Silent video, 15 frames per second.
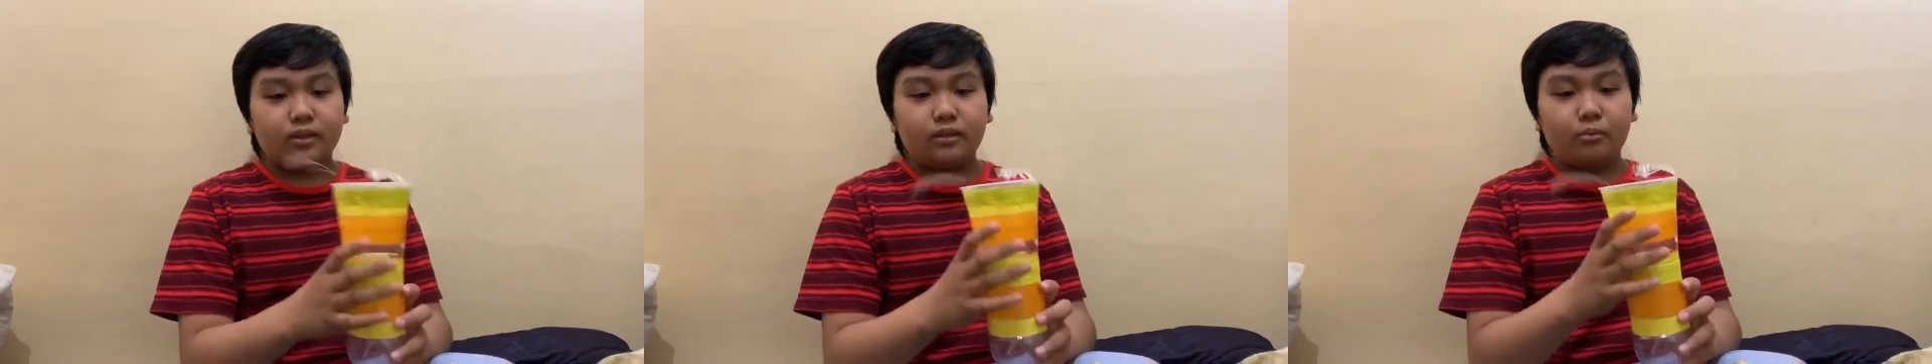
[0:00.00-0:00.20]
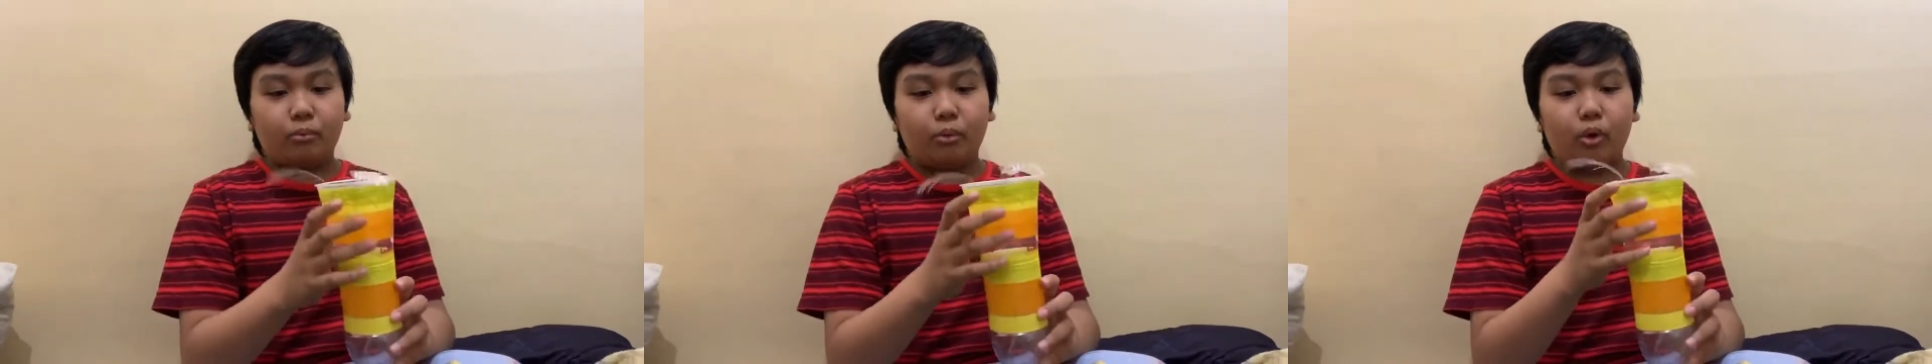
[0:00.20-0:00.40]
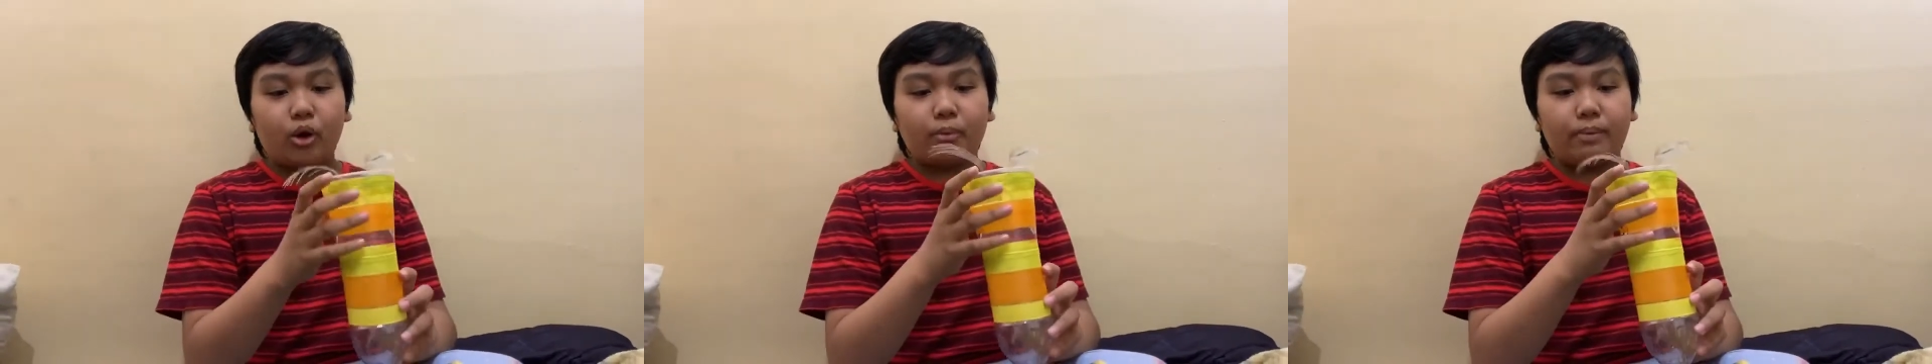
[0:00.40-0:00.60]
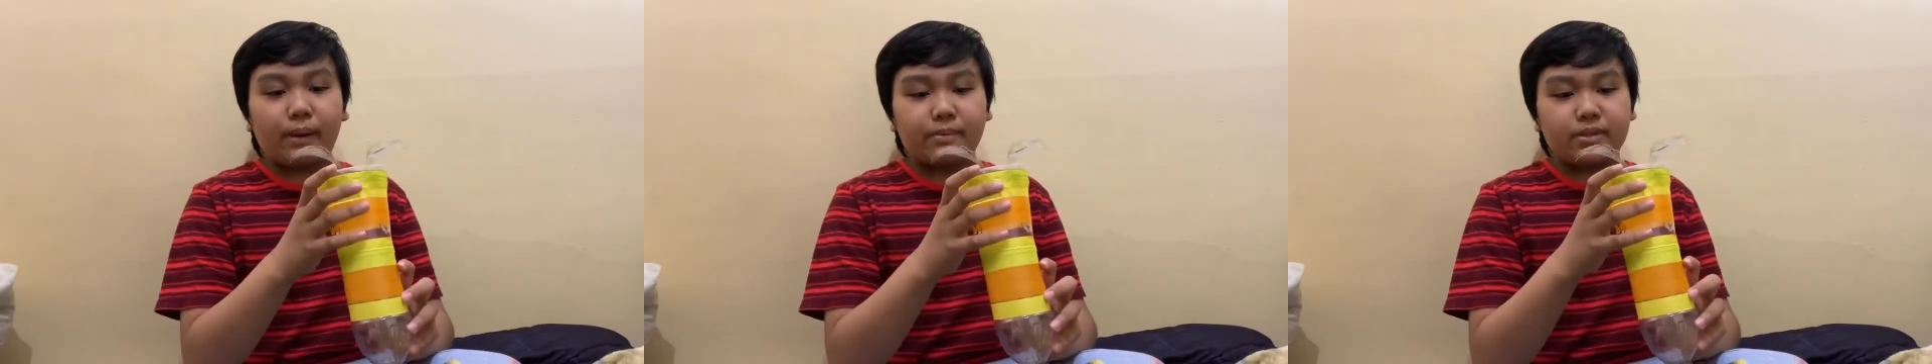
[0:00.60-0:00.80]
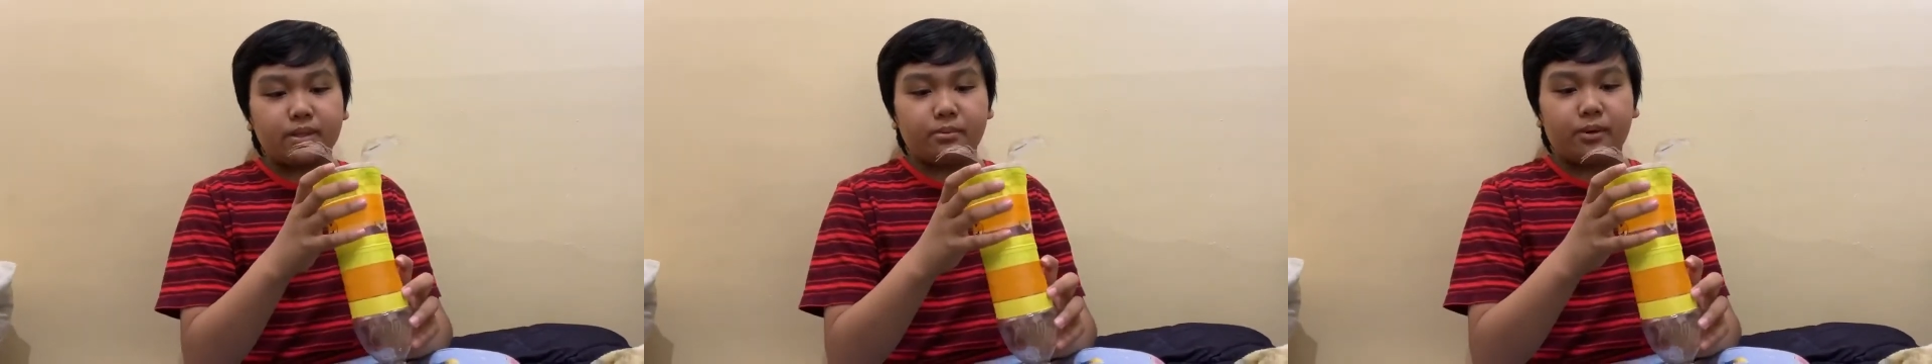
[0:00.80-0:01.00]
more
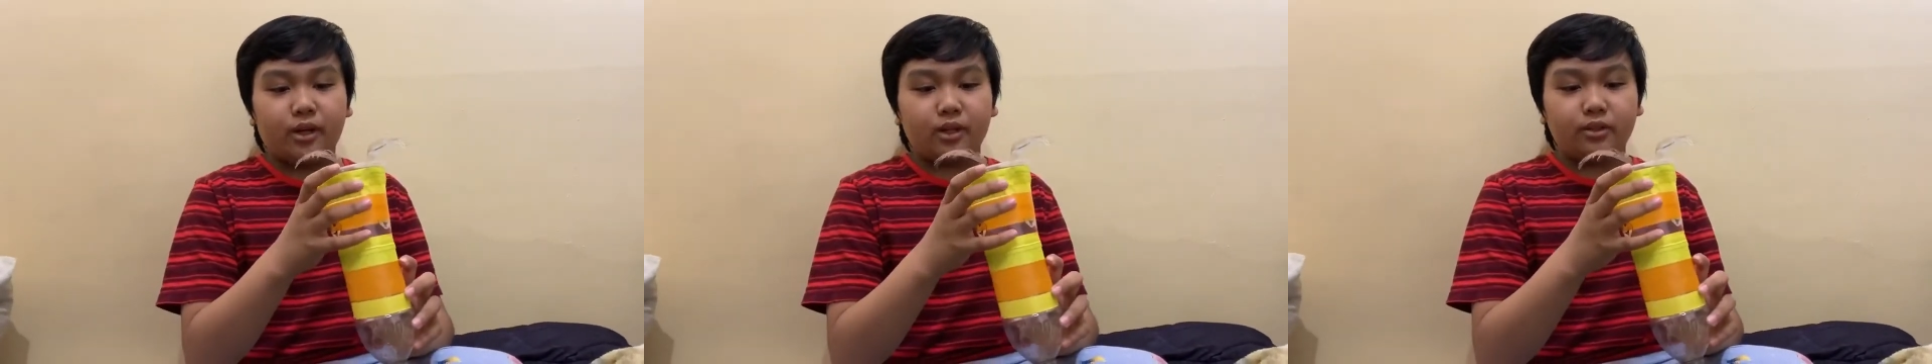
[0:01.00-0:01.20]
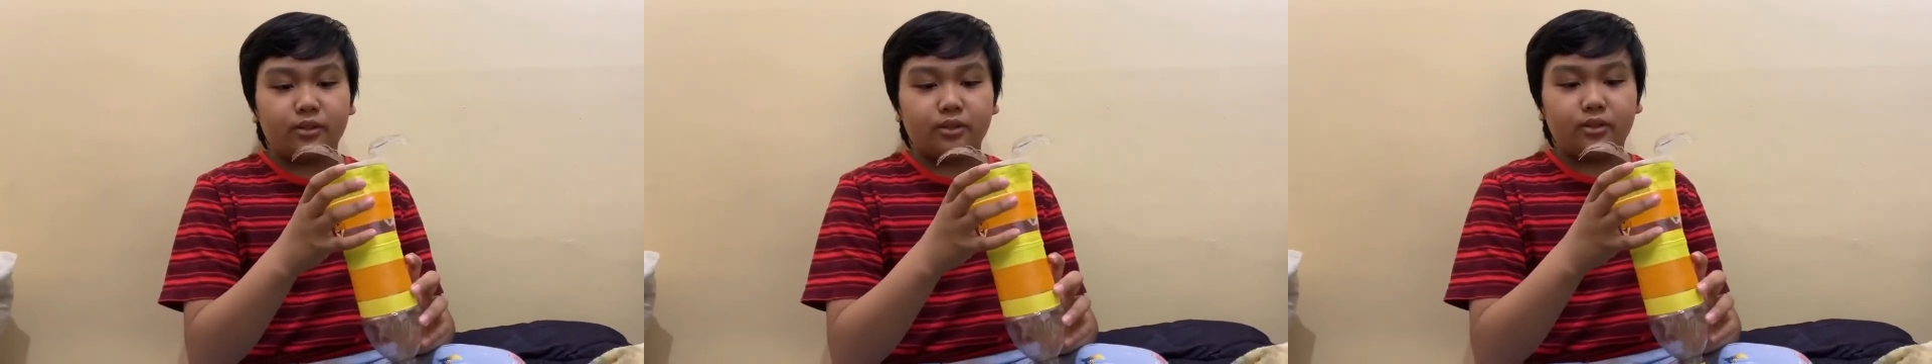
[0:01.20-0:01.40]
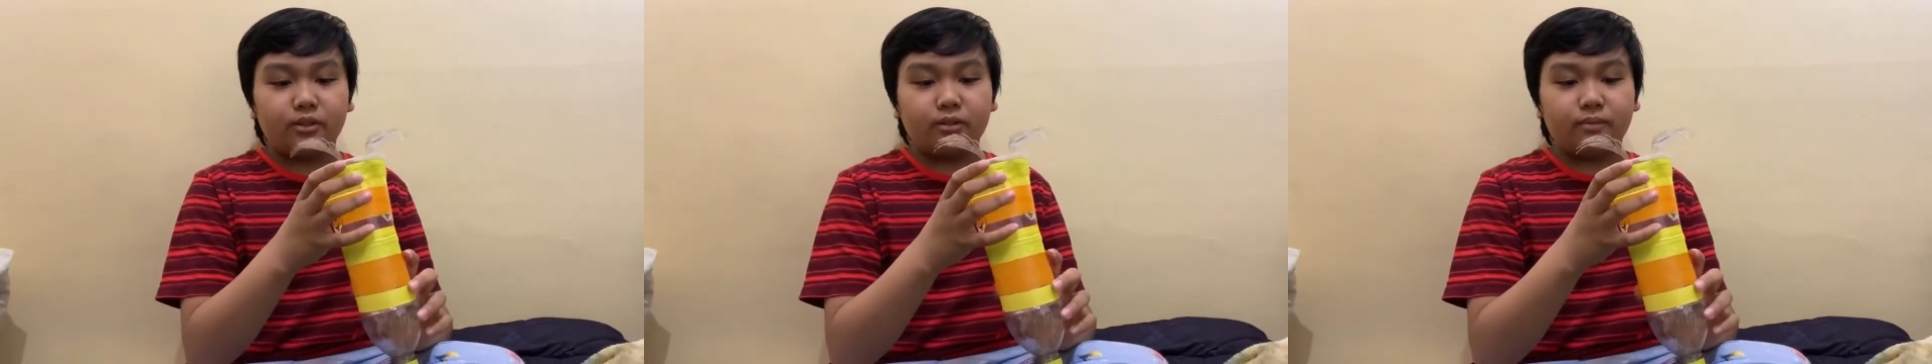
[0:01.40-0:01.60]
Pepsi bottle